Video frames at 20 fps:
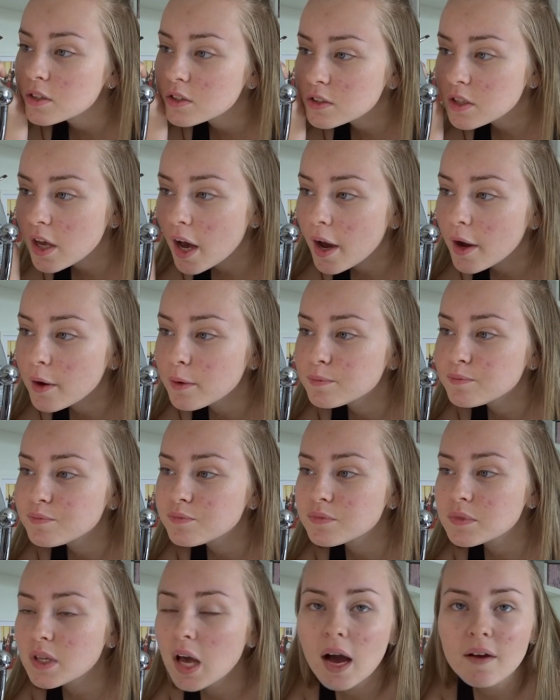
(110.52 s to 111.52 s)
So
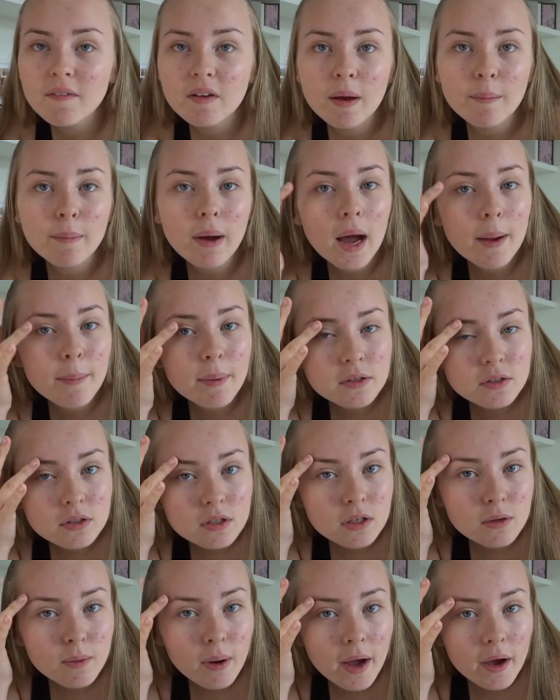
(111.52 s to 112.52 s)
I haven't had my eyebrows
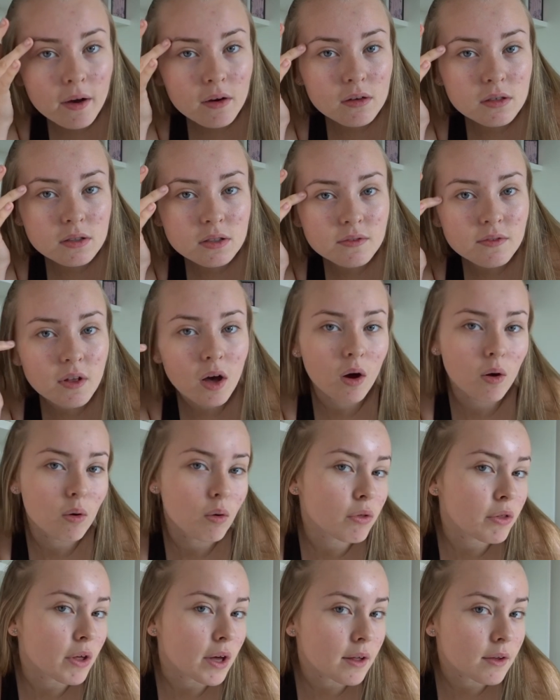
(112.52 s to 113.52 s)
done in a while because of the
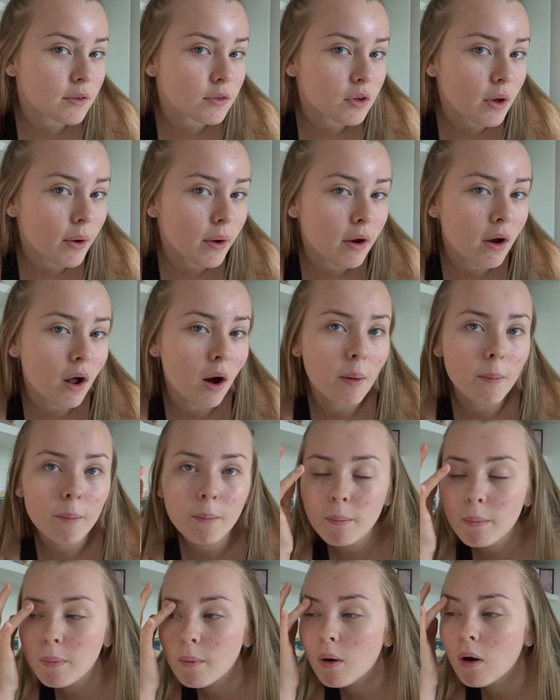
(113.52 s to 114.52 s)
whole thing that's going
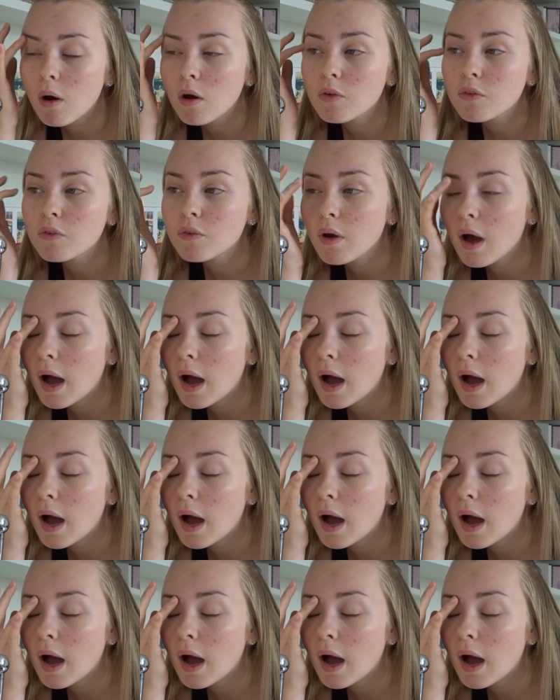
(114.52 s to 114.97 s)
on, but